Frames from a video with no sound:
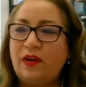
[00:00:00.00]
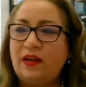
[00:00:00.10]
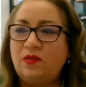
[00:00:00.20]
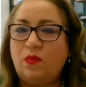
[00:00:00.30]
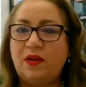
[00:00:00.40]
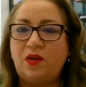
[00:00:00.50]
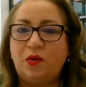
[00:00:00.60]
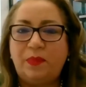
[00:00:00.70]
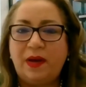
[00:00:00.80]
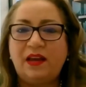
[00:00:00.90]
is what you
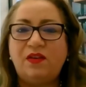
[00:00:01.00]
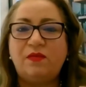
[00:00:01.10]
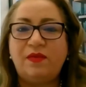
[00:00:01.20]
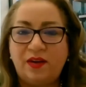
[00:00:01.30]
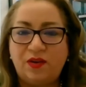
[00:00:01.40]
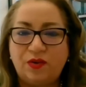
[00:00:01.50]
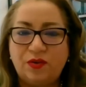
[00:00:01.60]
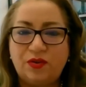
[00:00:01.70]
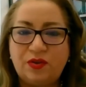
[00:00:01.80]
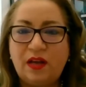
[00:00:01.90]
pay your
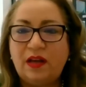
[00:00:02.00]
vendors.